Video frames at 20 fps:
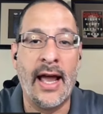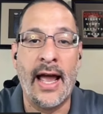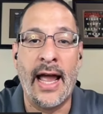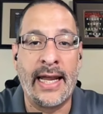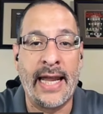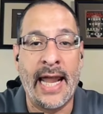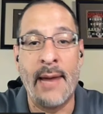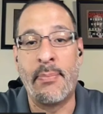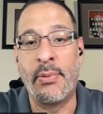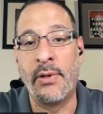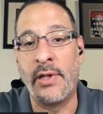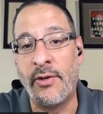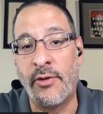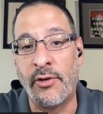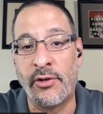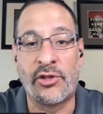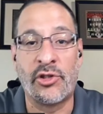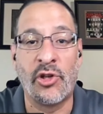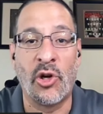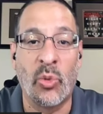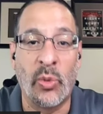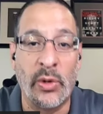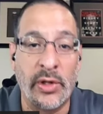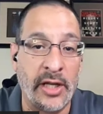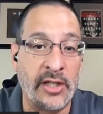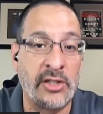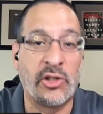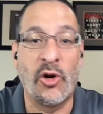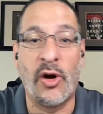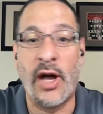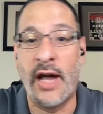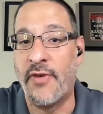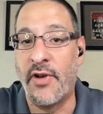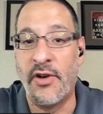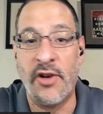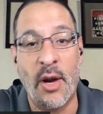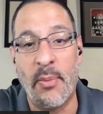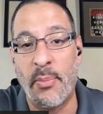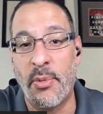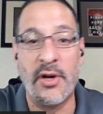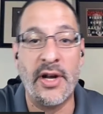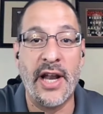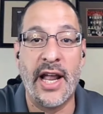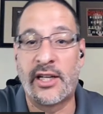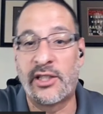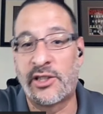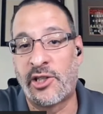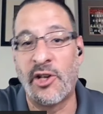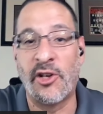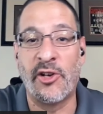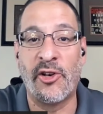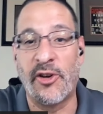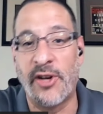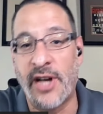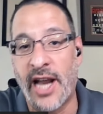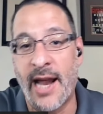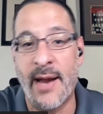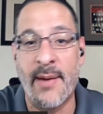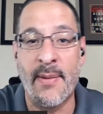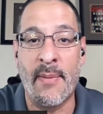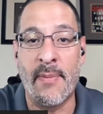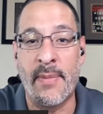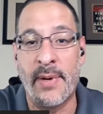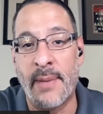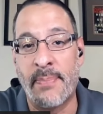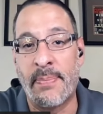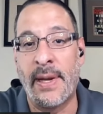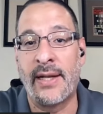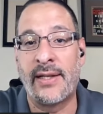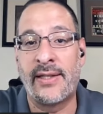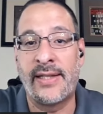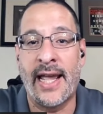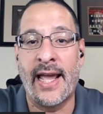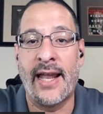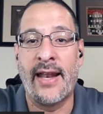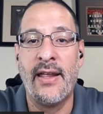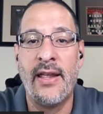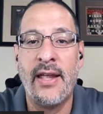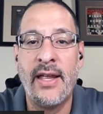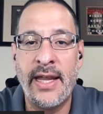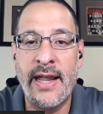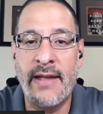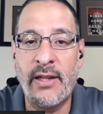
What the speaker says: I can't believe they still have a number next to their name. I'm going to bet that.